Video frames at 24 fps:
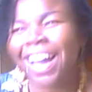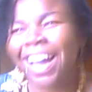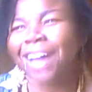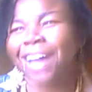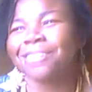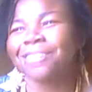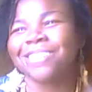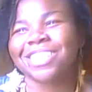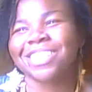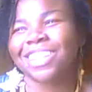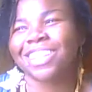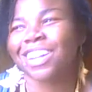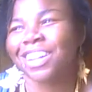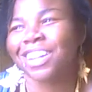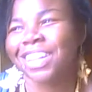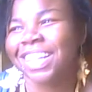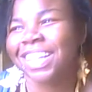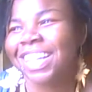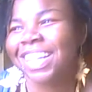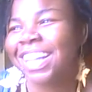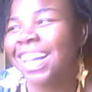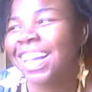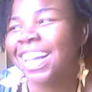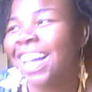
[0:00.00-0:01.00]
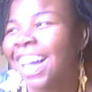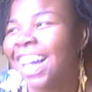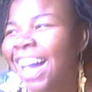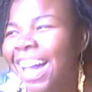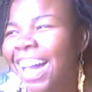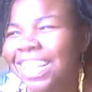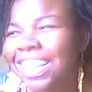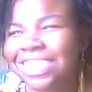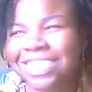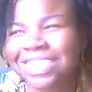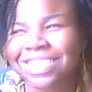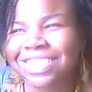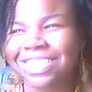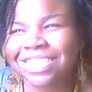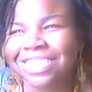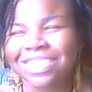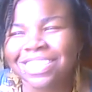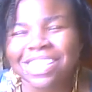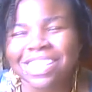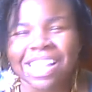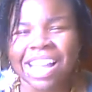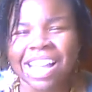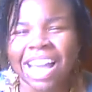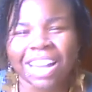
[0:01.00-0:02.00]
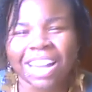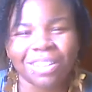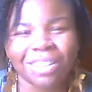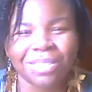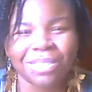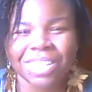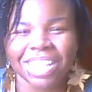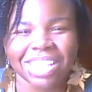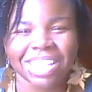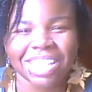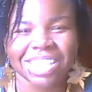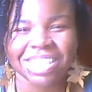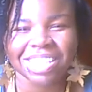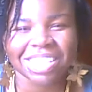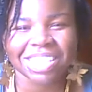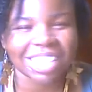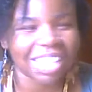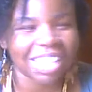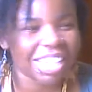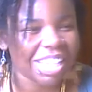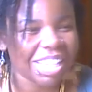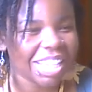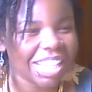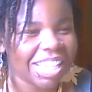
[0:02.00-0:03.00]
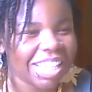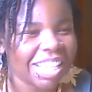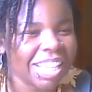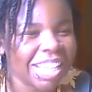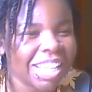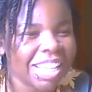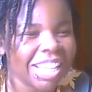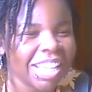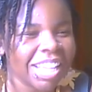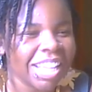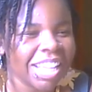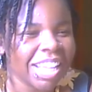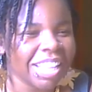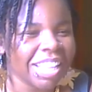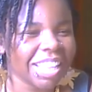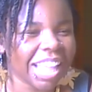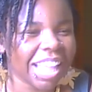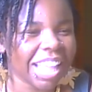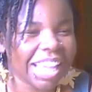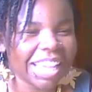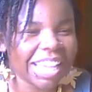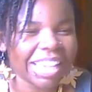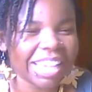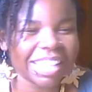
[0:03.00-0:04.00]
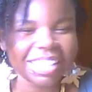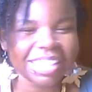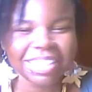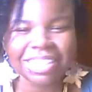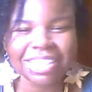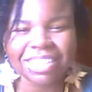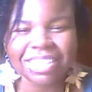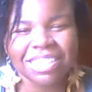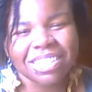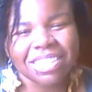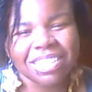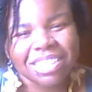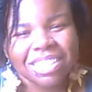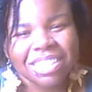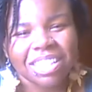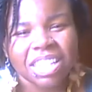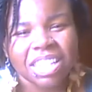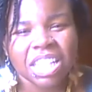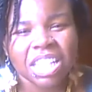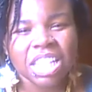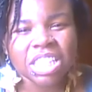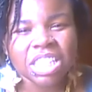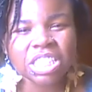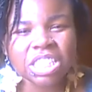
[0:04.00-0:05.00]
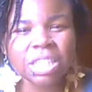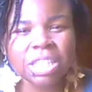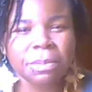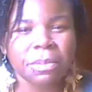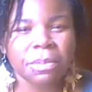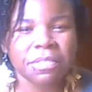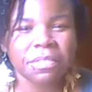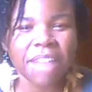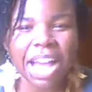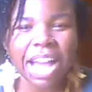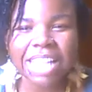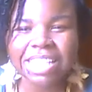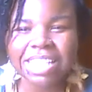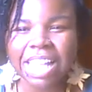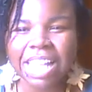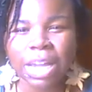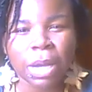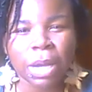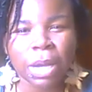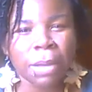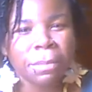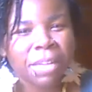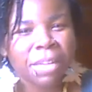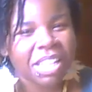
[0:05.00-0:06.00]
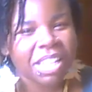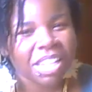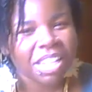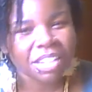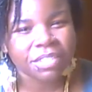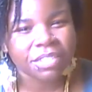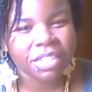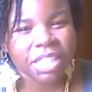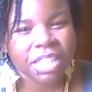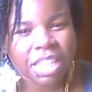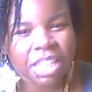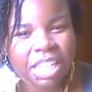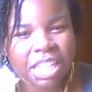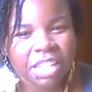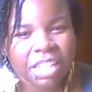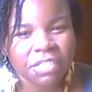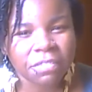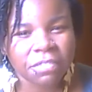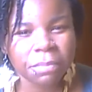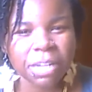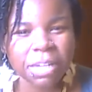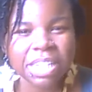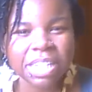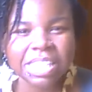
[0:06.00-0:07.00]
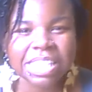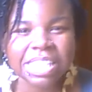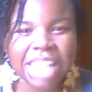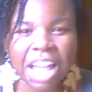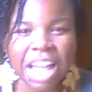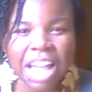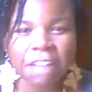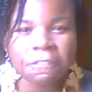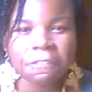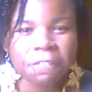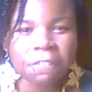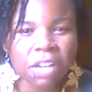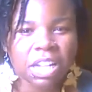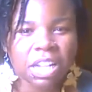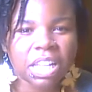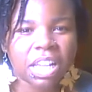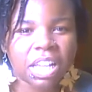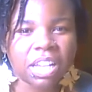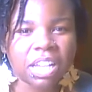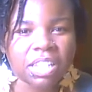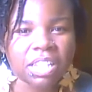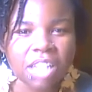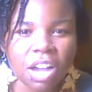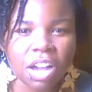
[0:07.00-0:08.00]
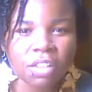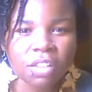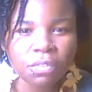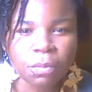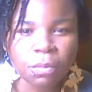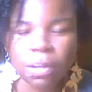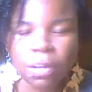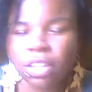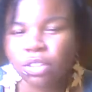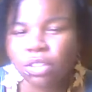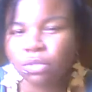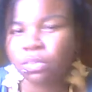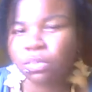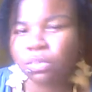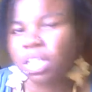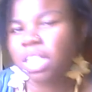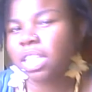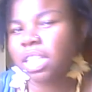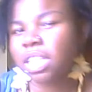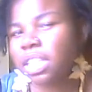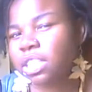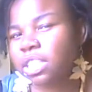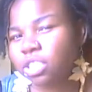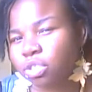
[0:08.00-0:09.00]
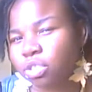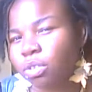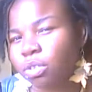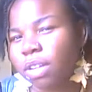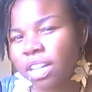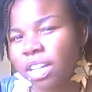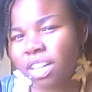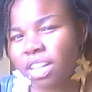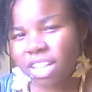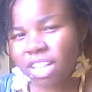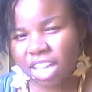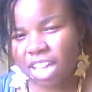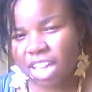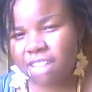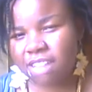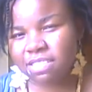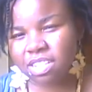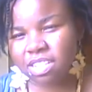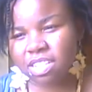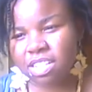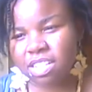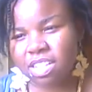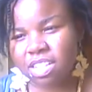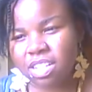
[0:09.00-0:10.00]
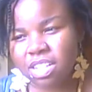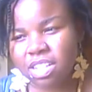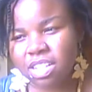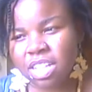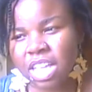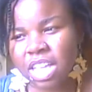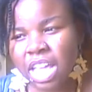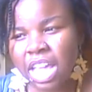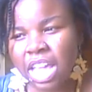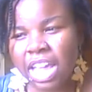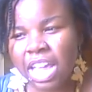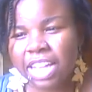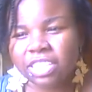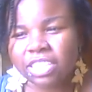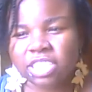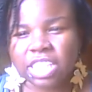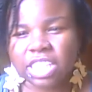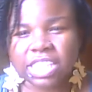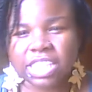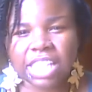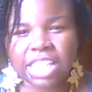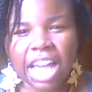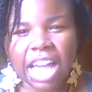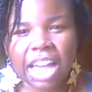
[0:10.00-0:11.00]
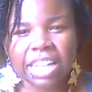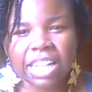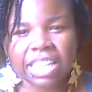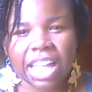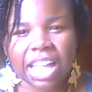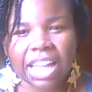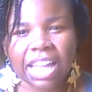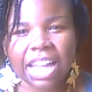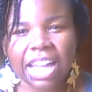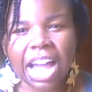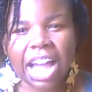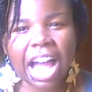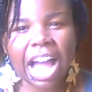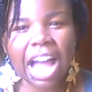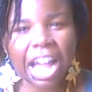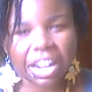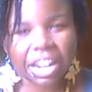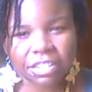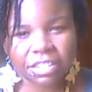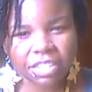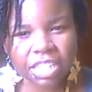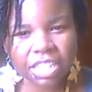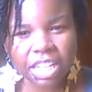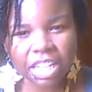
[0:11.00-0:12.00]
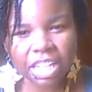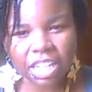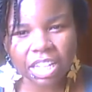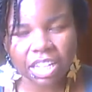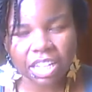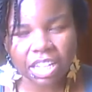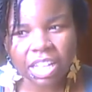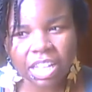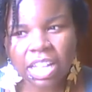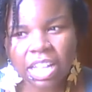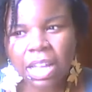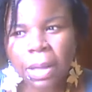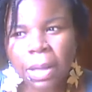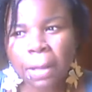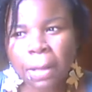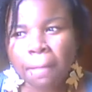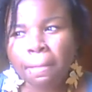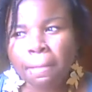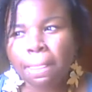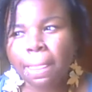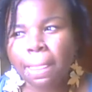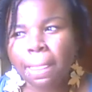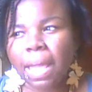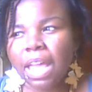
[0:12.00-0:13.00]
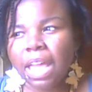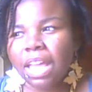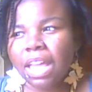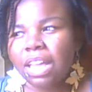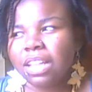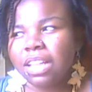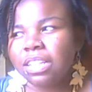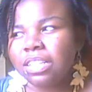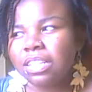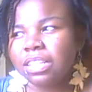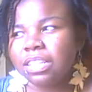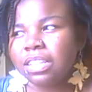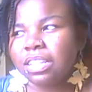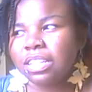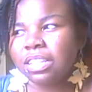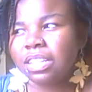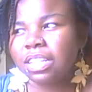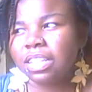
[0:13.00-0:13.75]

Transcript: I'm sorry. I don't get Sunny. Like, she provides like comedic relief, but it's not funny enough where you really enjoy her character. It's just kind of like irony. And